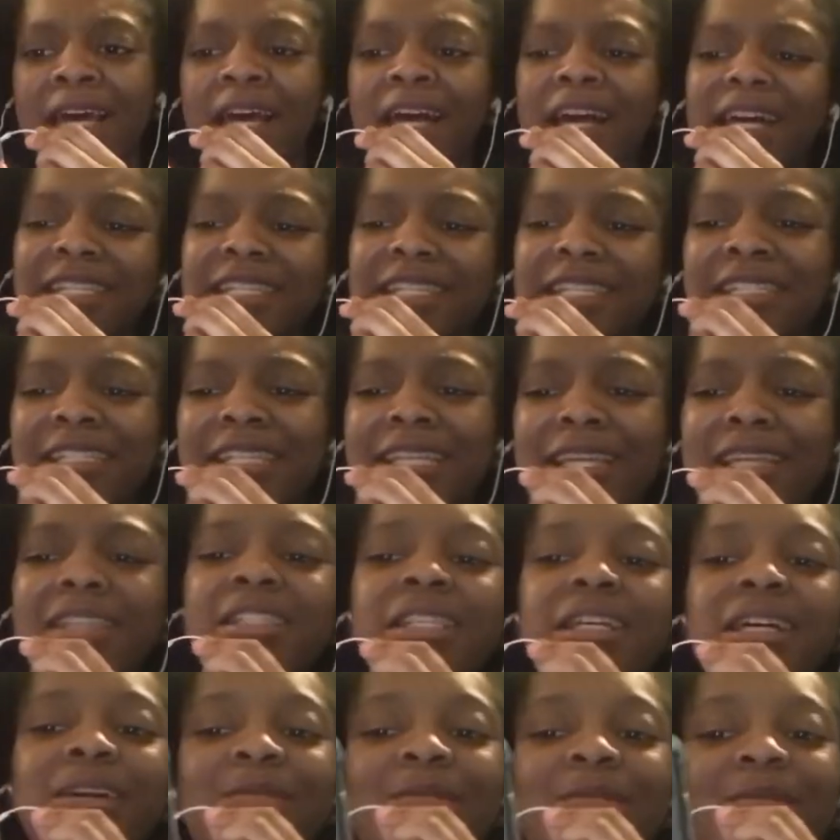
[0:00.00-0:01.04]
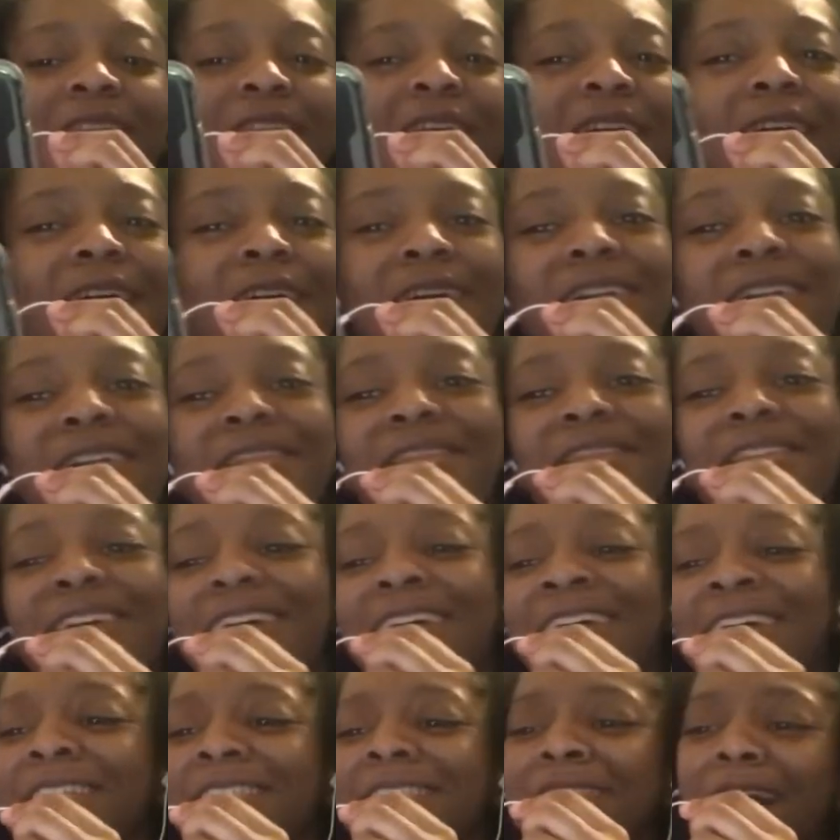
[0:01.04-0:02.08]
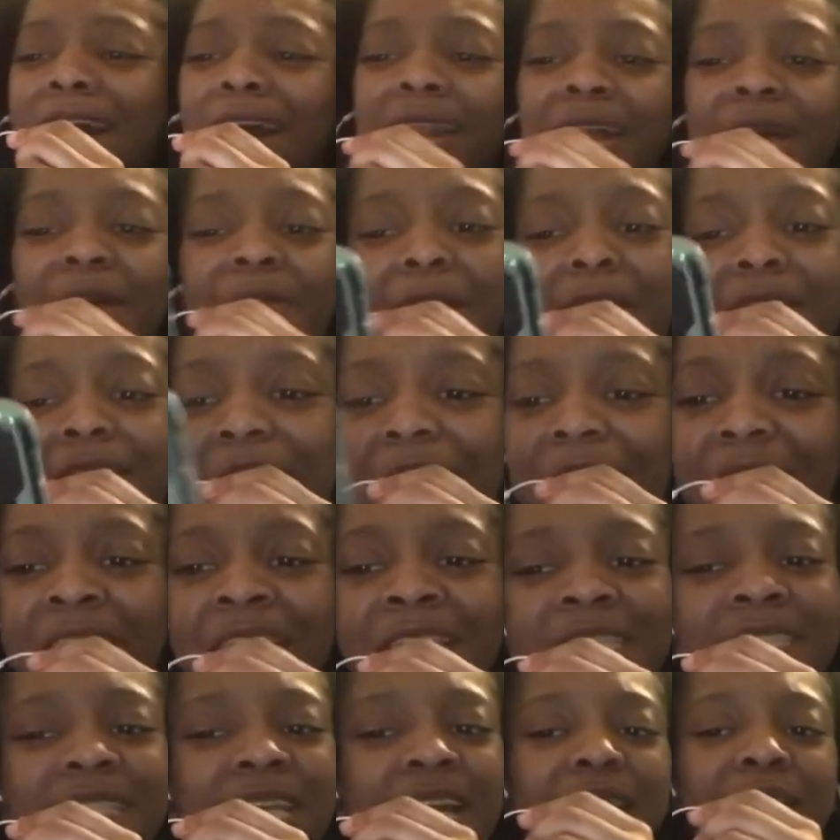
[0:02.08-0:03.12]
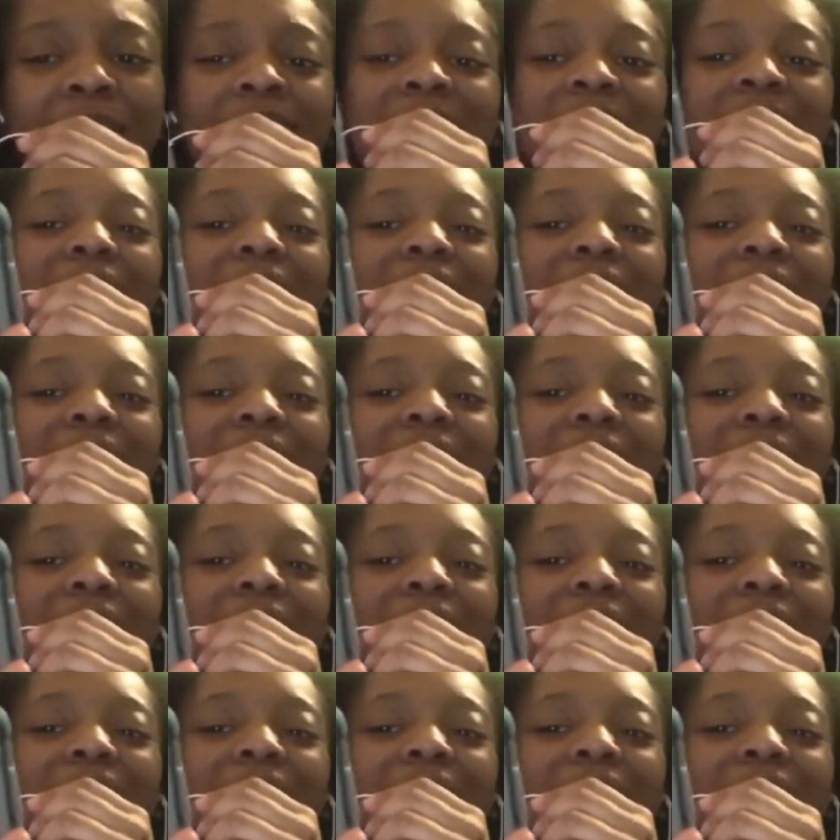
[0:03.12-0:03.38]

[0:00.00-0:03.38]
I just need some love. Tell them I'm with these name